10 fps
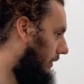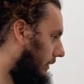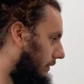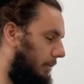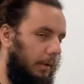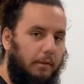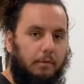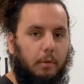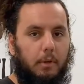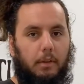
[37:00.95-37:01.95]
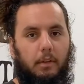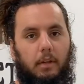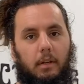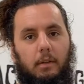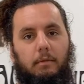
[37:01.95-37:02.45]
the 24th
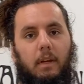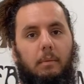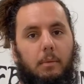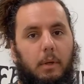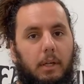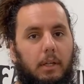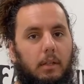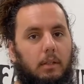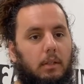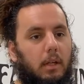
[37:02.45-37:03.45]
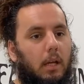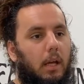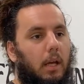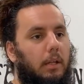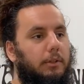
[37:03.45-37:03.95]
of February.
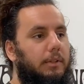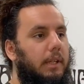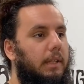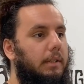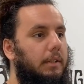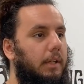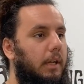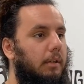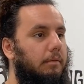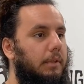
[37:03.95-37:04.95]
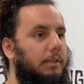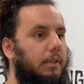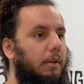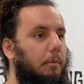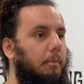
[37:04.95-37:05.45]
Just got into the office a
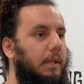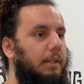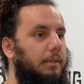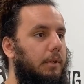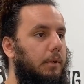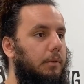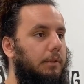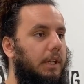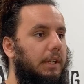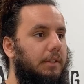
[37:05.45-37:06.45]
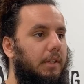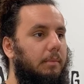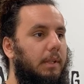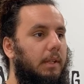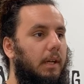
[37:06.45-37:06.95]
couple minutes ago. Today's gonna
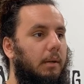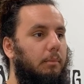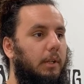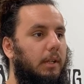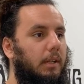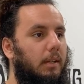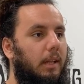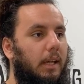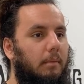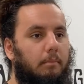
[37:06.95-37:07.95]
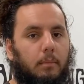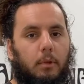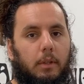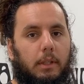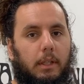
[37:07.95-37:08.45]
be a pretty lame,
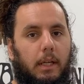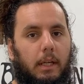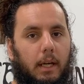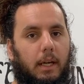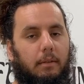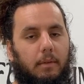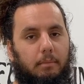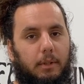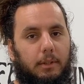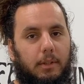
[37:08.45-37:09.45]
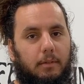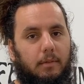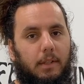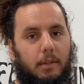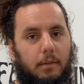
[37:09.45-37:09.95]
boring day. I got a bunch
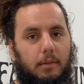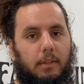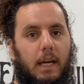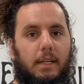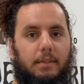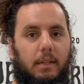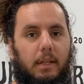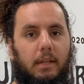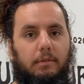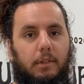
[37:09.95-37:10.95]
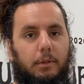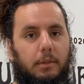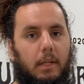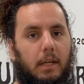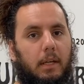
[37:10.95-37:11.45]
of little tasks that I have to do
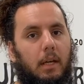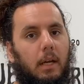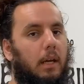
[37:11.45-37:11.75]
today.